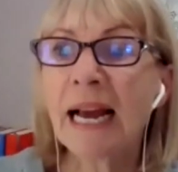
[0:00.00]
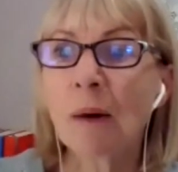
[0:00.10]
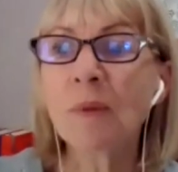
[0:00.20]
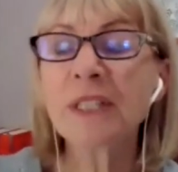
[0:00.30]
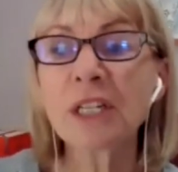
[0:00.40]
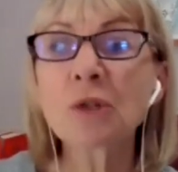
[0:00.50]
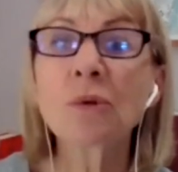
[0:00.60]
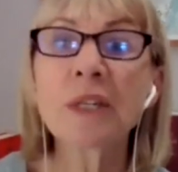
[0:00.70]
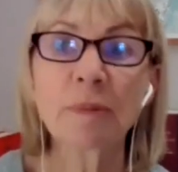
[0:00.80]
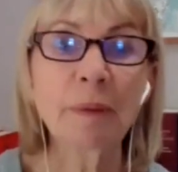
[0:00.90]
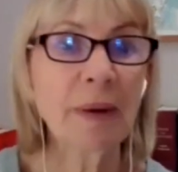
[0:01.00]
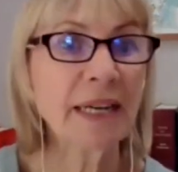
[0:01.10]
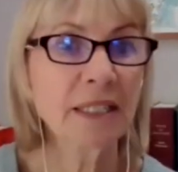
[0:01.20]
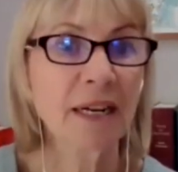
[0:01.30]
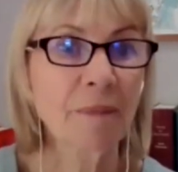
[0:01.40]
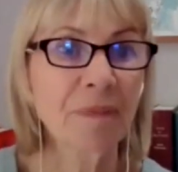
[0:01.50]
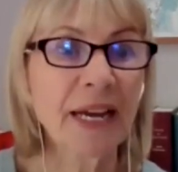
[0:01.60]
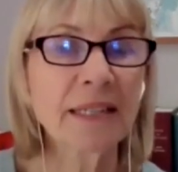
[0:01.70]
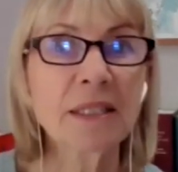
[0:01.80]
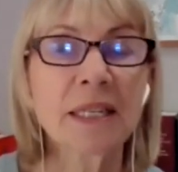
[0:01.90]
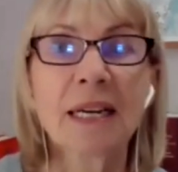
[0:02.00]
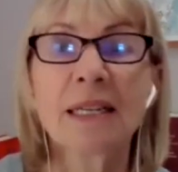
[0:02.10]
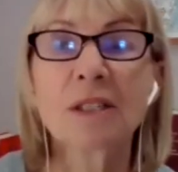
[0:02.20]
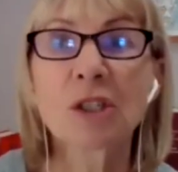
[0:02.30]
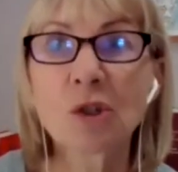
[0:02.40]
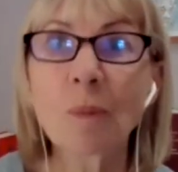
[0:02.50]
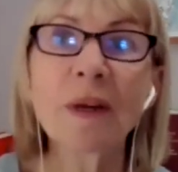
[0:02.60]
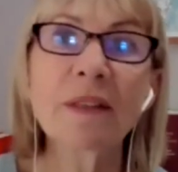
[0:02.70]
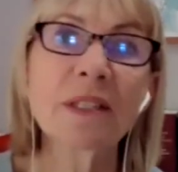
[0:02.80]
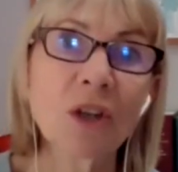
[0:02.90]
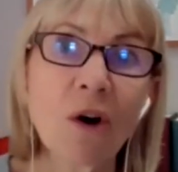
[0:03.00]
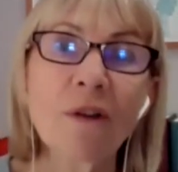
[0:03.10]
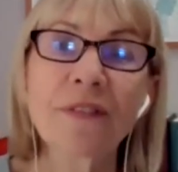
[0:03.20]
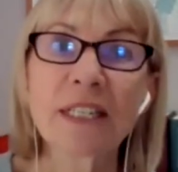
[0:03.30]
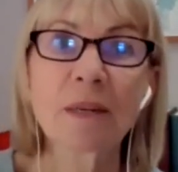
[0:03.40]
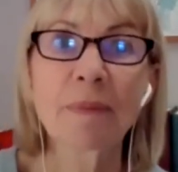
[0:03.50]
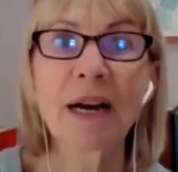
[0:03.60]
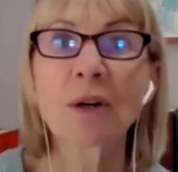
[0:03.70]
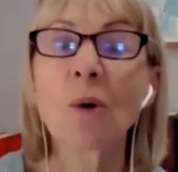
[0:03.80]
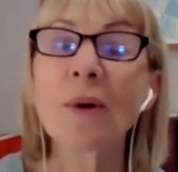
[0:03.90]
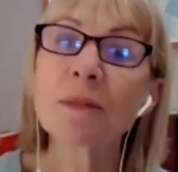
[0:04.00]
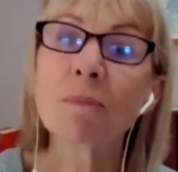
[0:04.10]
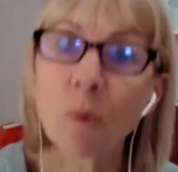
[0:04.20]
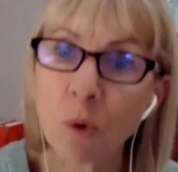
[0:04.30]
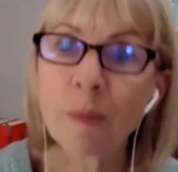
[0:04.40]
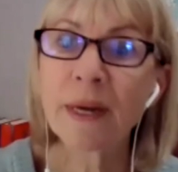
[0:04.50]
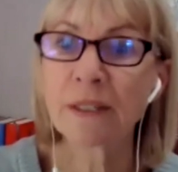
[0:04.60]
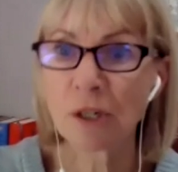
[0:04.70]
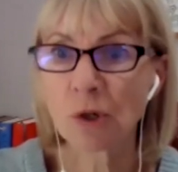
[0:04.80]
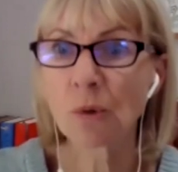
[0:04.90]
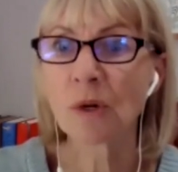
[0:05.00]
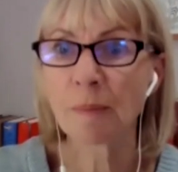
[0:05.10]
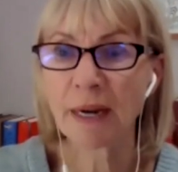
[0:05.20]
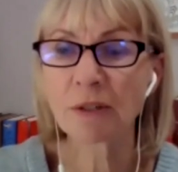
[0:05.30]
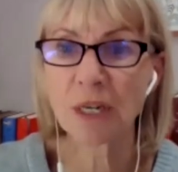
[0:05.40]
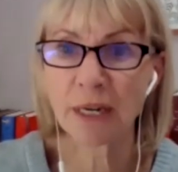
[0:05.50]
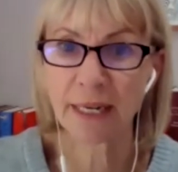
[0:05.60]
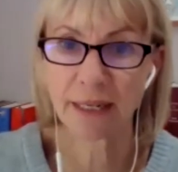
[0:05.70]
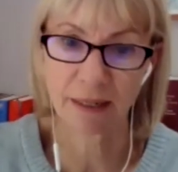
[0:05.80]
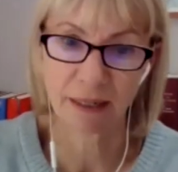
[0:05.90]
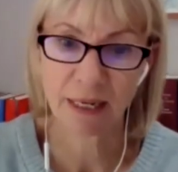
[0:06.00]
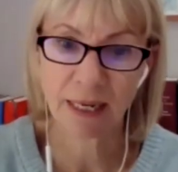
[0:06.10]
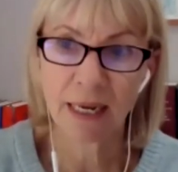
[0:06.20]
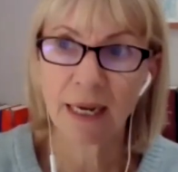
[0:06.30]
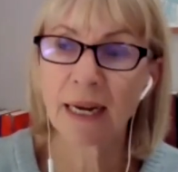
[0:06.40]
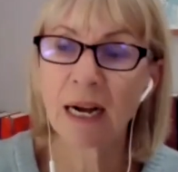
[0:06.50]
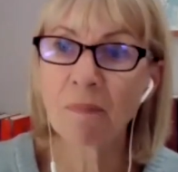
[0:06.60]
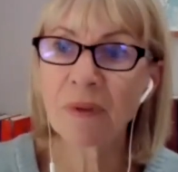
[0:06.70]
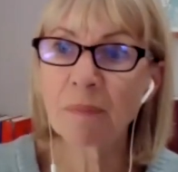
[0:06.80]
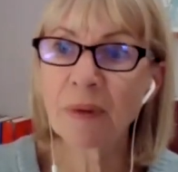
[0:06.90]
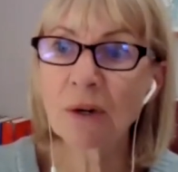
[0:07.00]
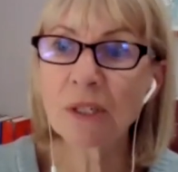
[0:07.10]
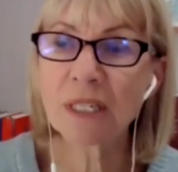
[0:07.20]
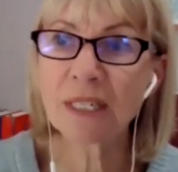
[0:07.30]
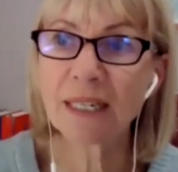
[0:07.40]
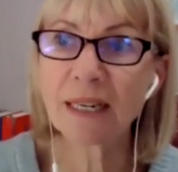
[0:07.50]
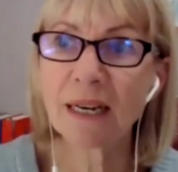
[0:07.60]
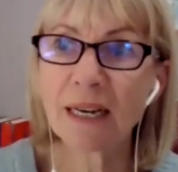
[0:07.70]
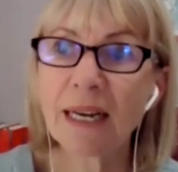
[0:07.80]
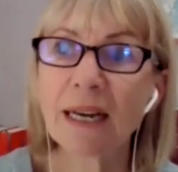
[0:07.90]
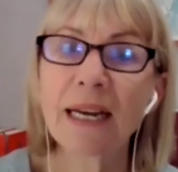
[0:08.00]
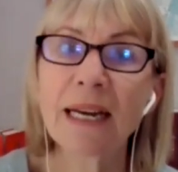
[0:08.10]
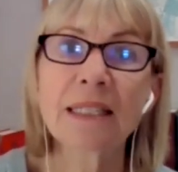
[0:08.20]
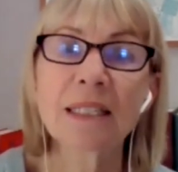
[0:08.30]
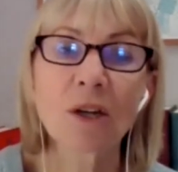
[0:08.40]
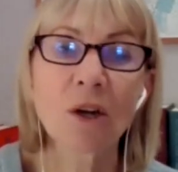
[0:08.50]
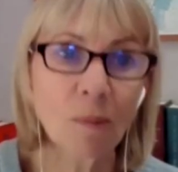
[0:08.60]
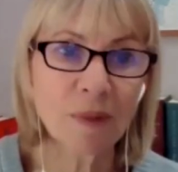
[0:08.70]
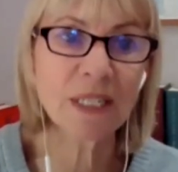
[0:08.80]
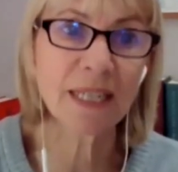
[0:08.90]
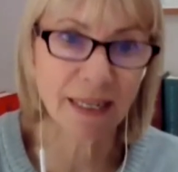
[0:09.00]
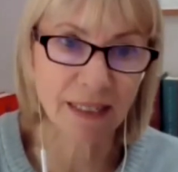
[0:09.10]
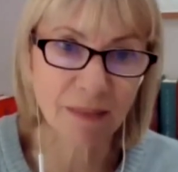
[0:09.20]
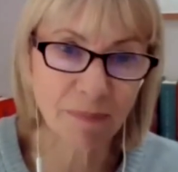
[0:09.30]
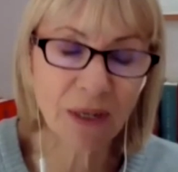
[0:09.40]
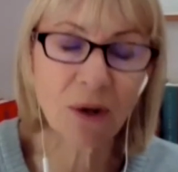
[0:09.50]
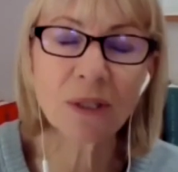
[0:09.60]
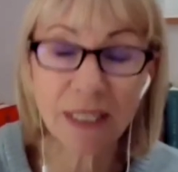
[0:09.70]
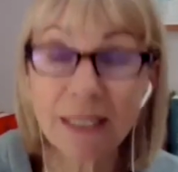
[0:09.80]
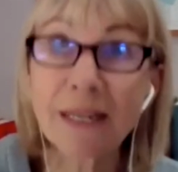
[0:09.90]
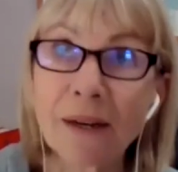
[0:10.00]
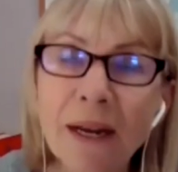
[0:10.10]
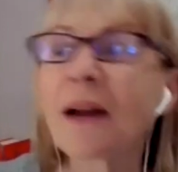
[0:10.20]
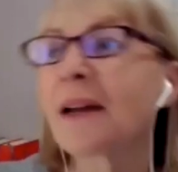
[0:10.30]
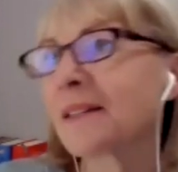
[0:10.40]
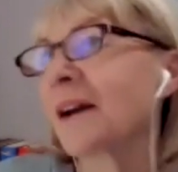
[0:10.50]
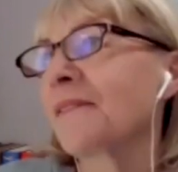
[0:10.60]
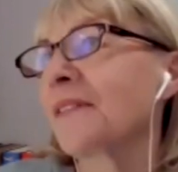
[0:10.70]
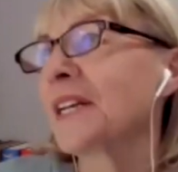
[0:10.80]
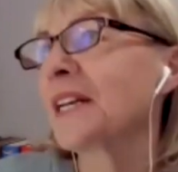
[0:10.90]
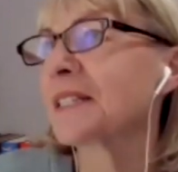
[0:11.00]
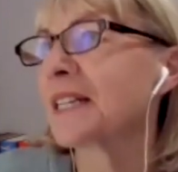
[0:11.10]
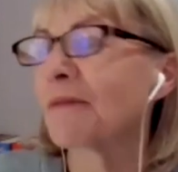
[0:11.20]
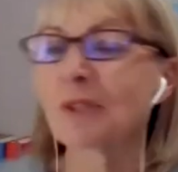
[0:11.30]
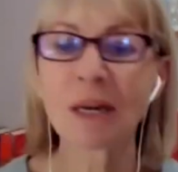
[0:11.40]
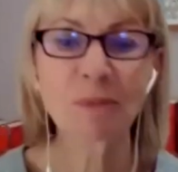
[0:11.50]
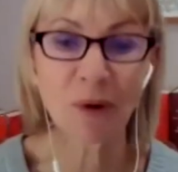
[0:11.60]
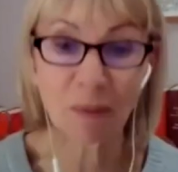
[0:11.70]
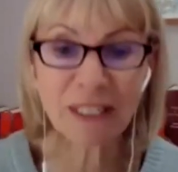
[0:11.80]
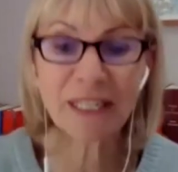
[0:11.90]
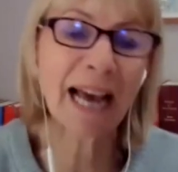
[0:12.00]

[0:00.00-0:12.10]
And we just all need to be better at stopping the daftness about, oh, it's morbid to talk about dying. Um, because it's common sense because it's going I, I, have said it several times already but it's going